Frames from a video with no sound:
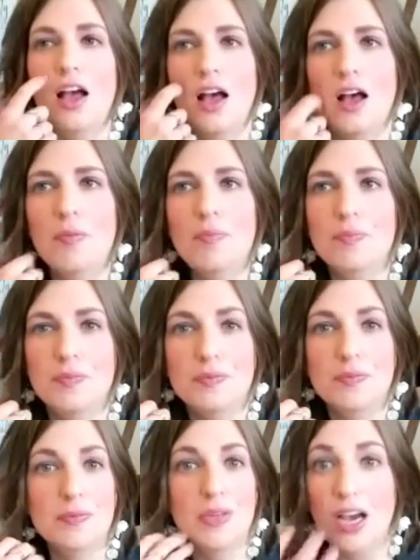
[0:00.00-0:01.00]
um,
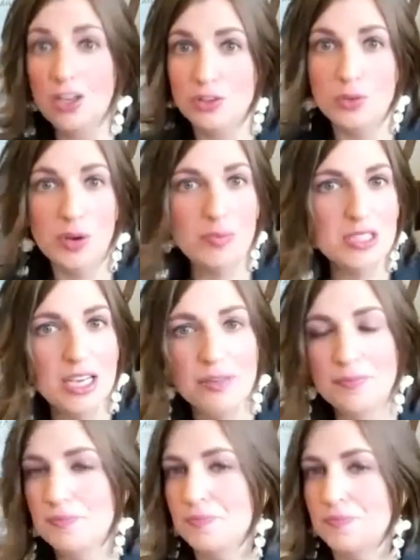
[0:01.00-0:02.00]
on your
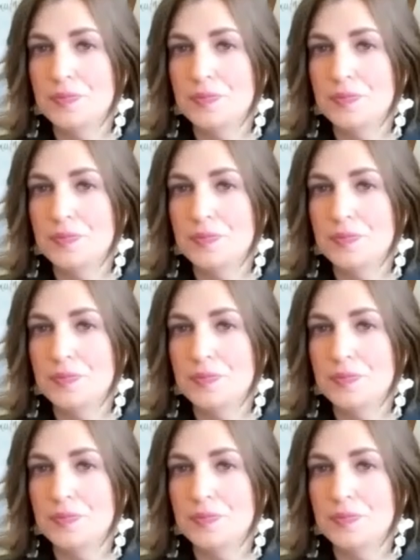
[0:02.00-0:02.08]
website,